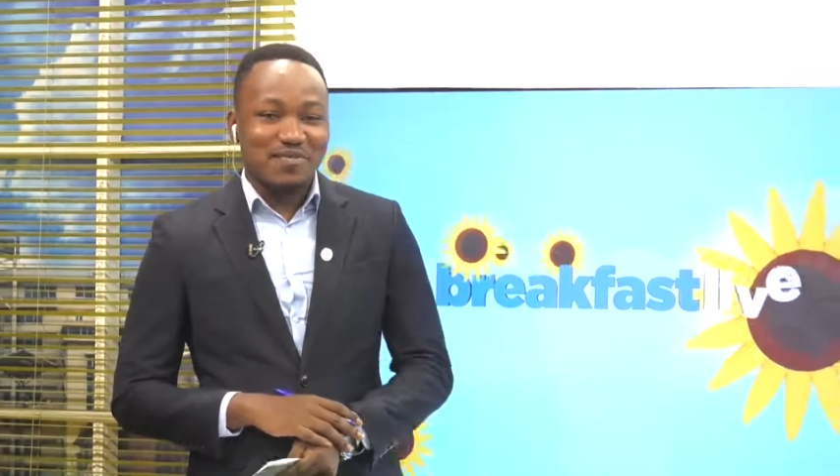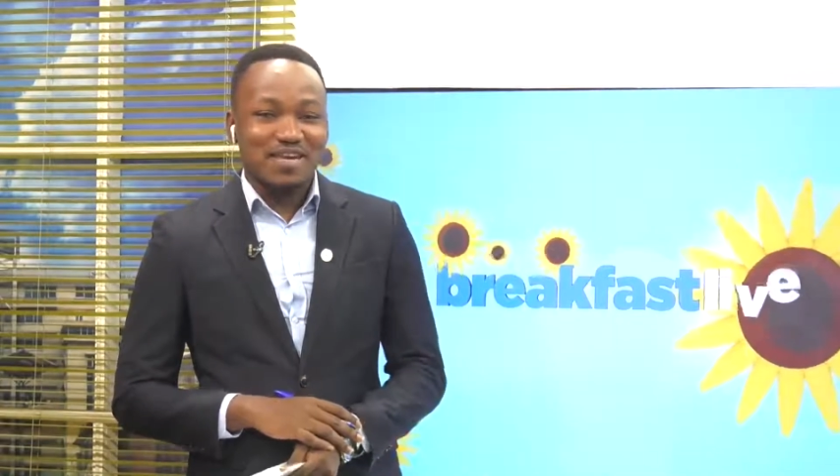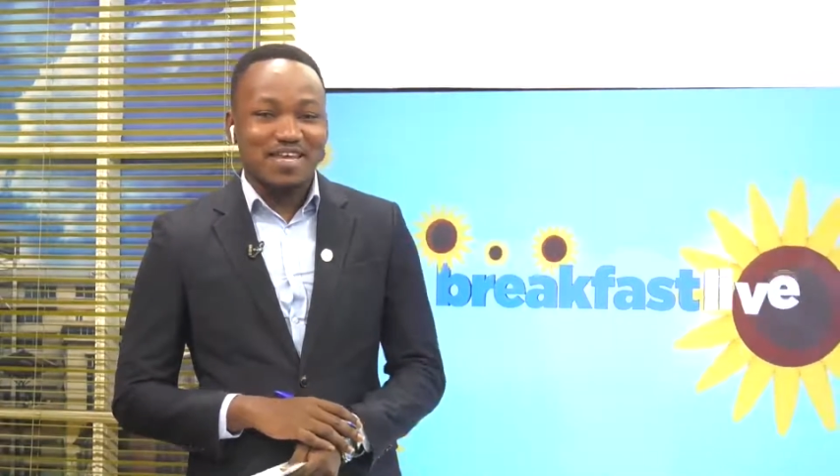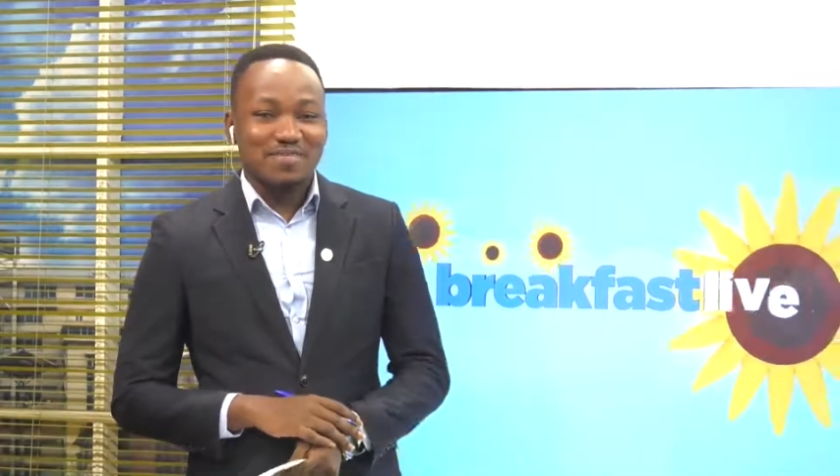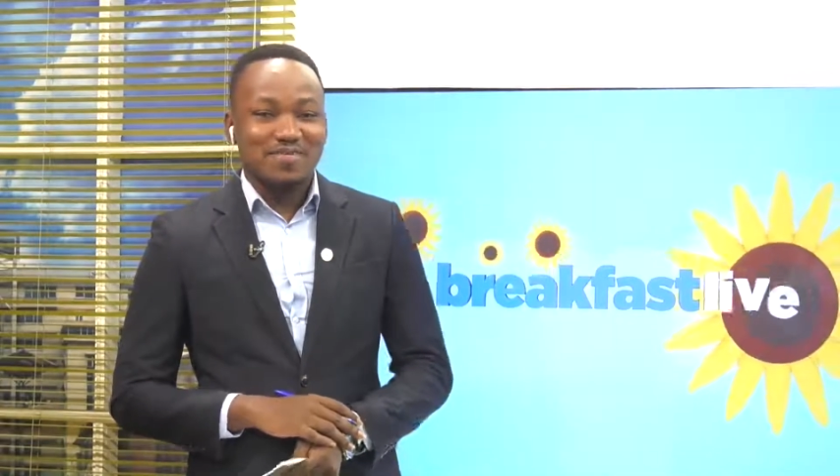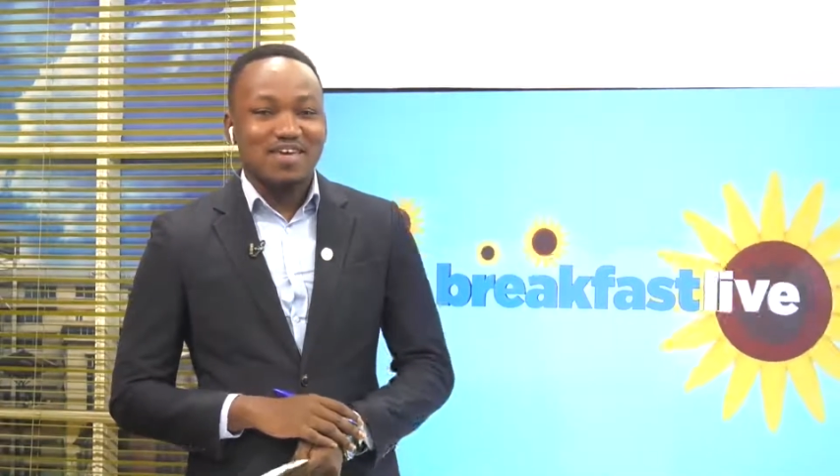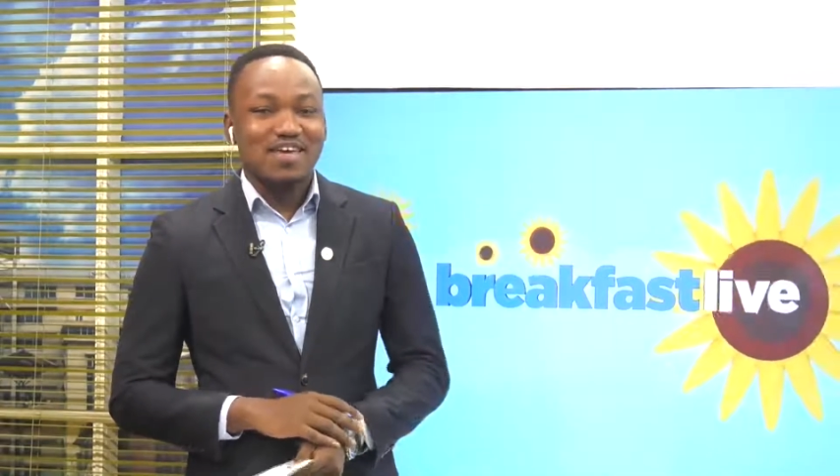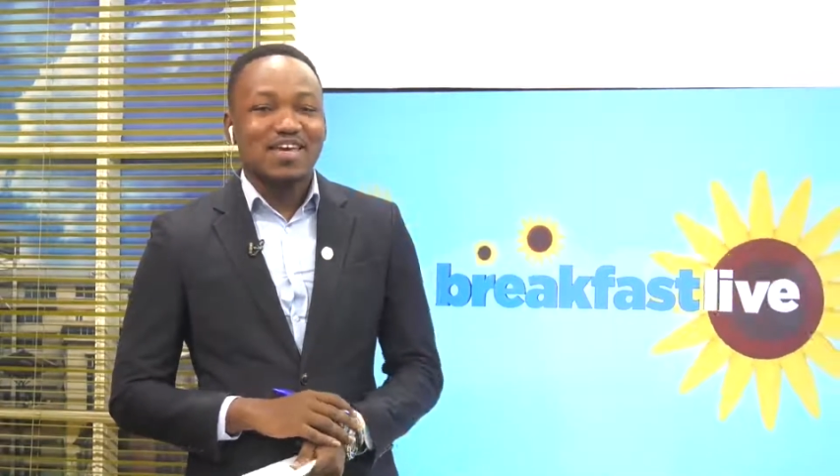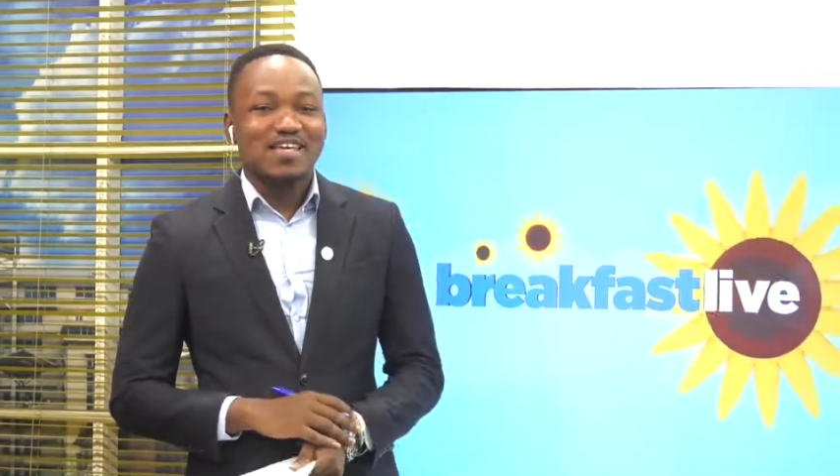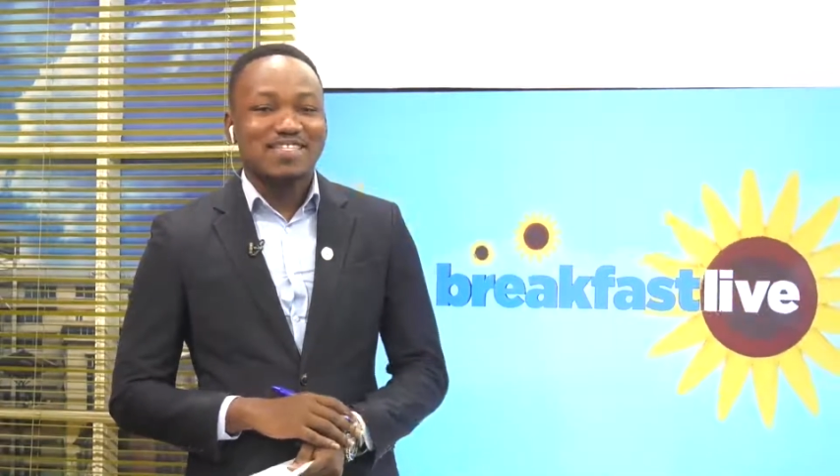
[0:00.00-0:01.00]
My name
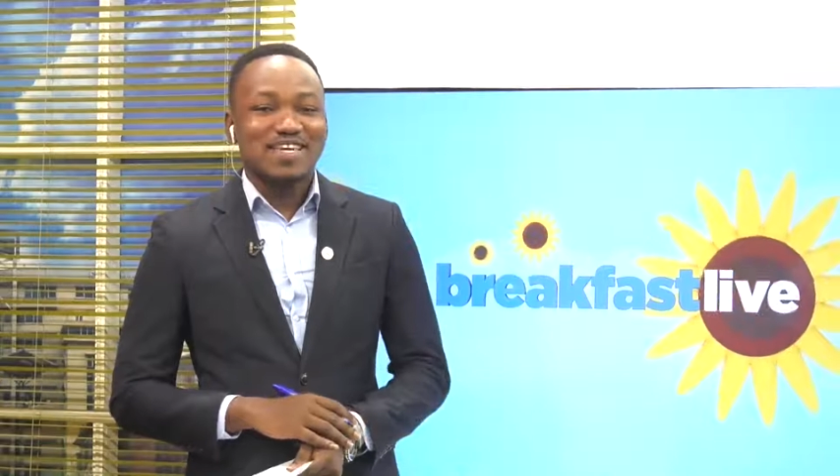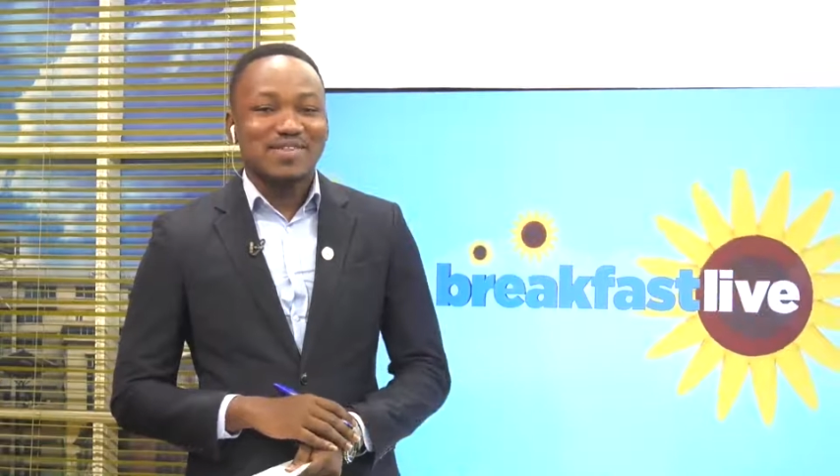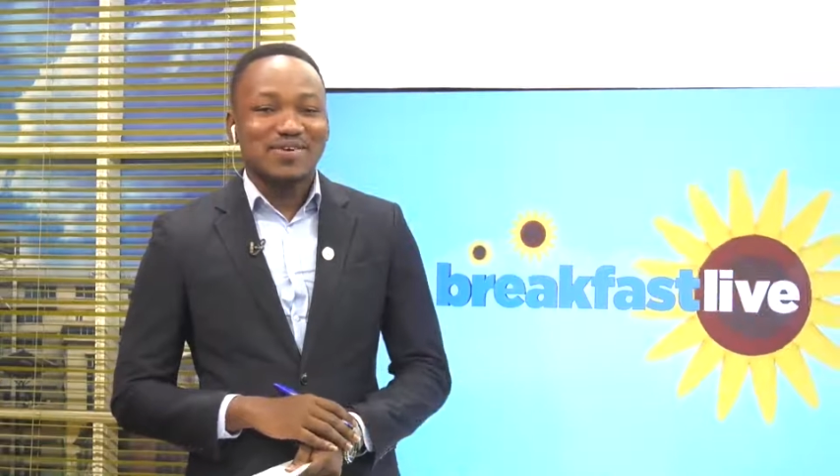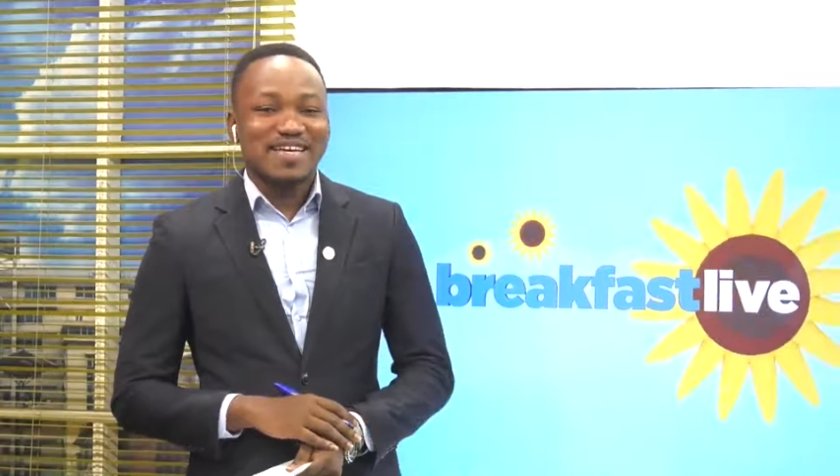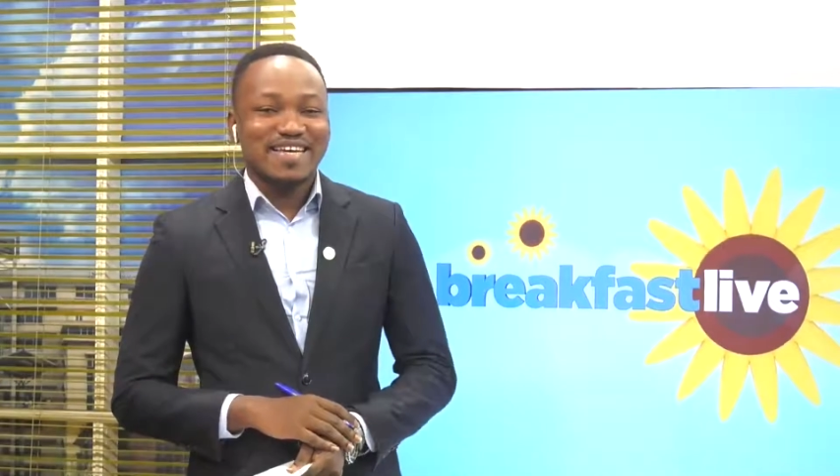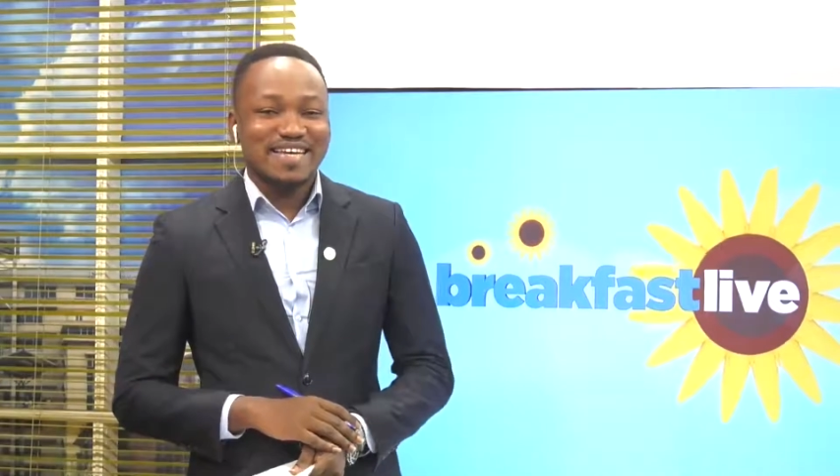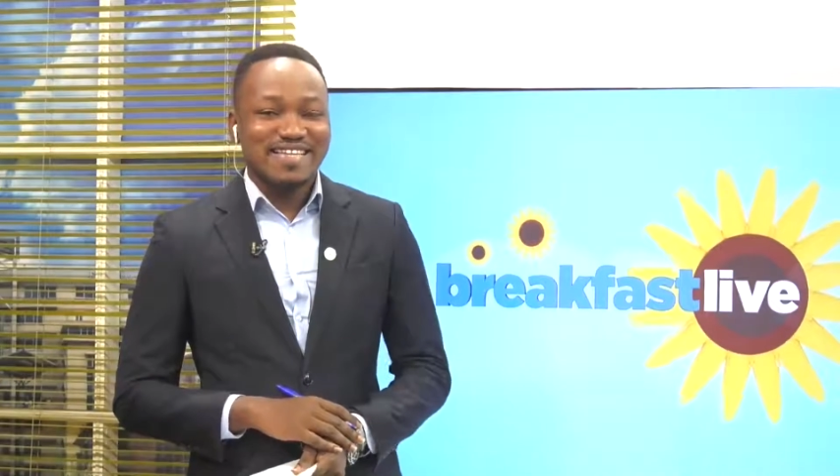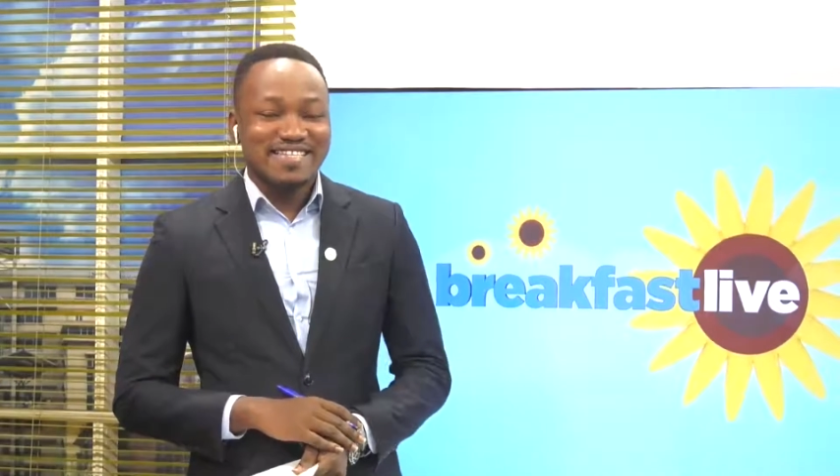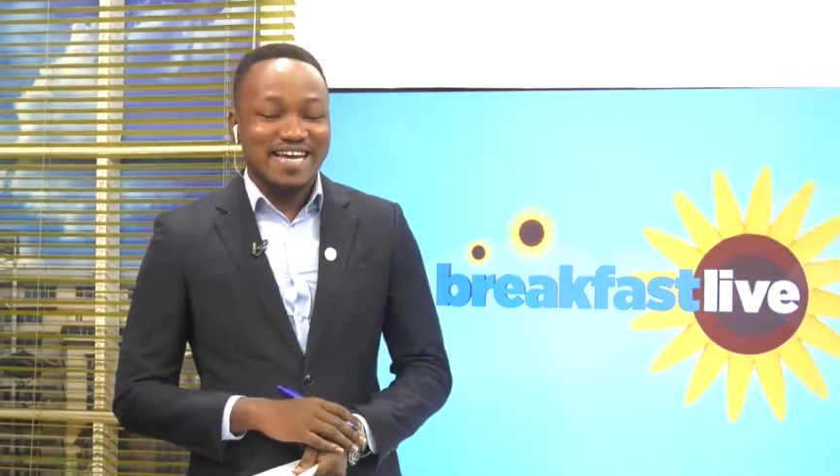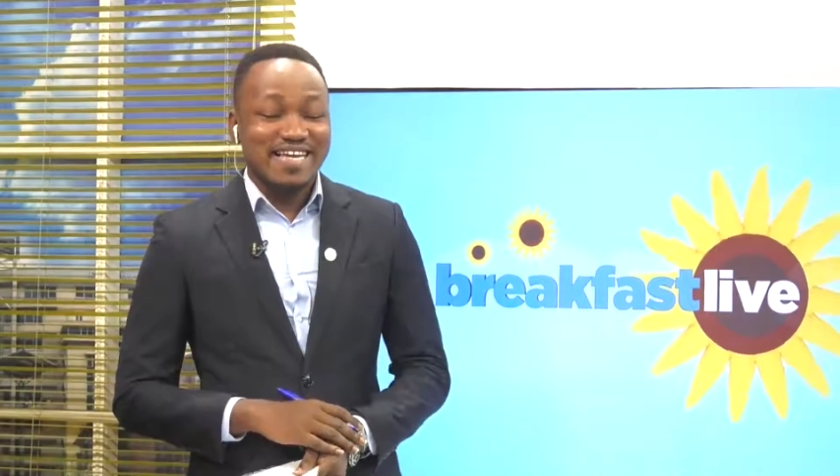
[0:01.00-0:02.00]
is Enoch
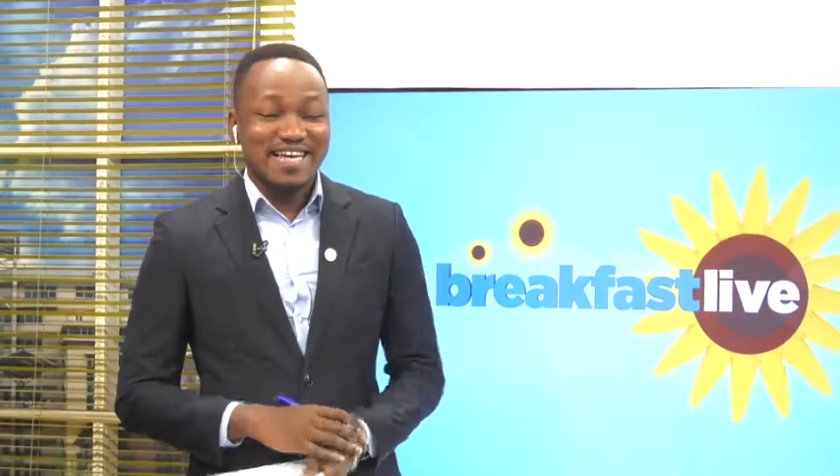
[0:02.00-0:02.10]
Saki,